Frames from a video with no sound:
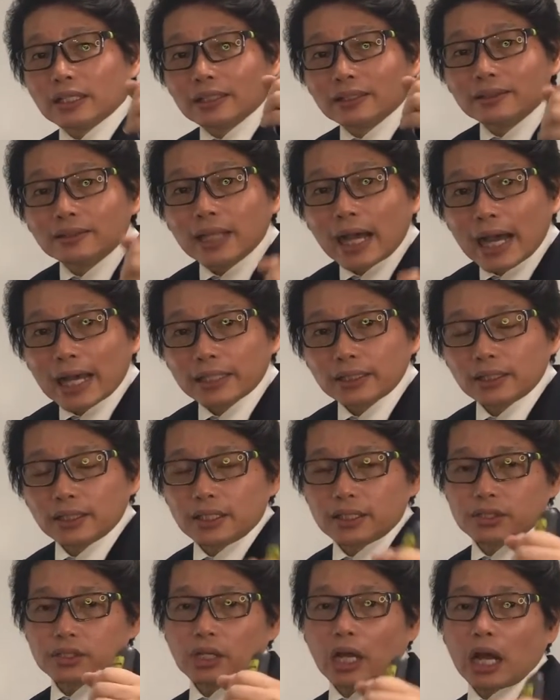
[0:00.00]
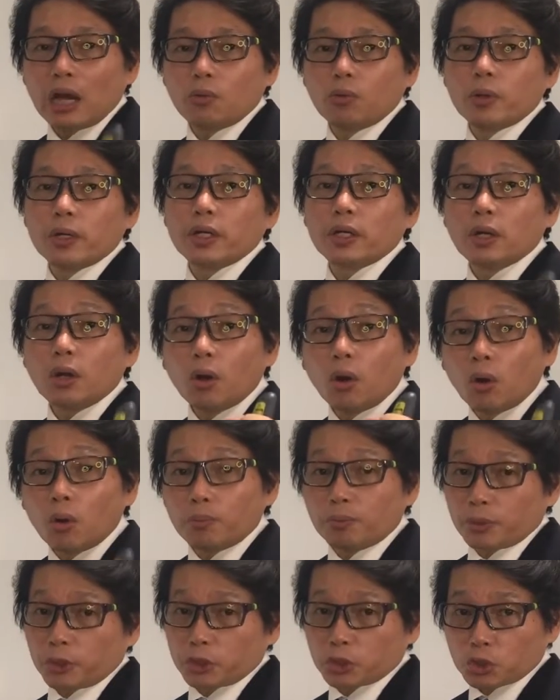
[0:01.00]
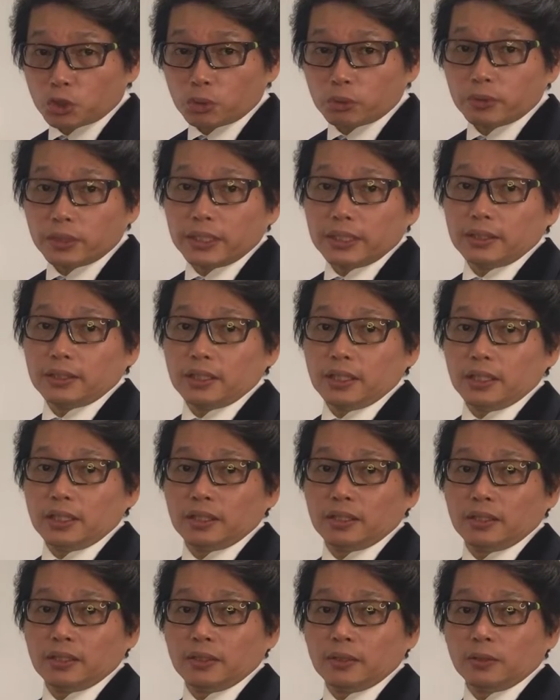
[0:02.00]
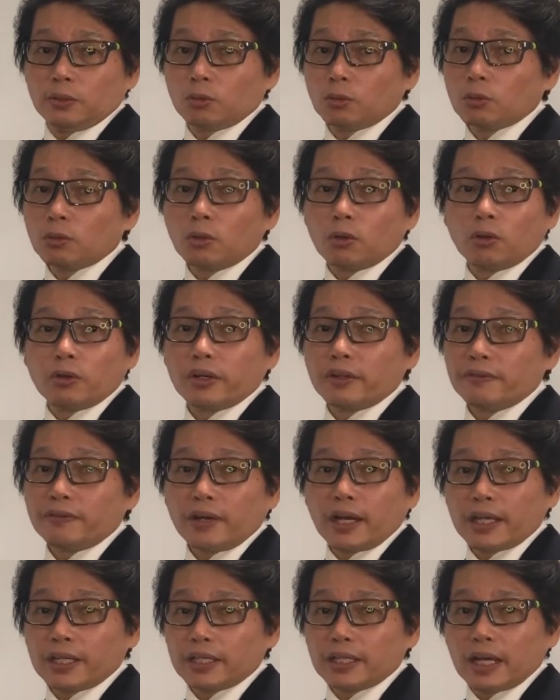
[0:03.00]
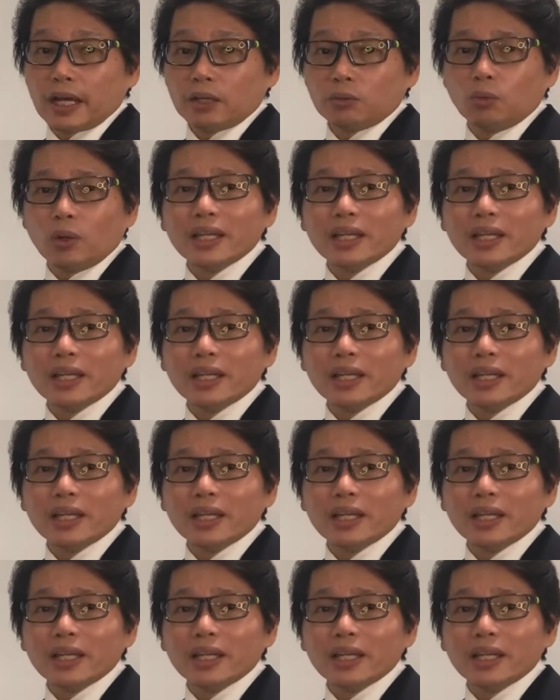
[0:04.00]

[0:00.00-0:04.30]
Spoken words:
That is our opportunity to glorify God.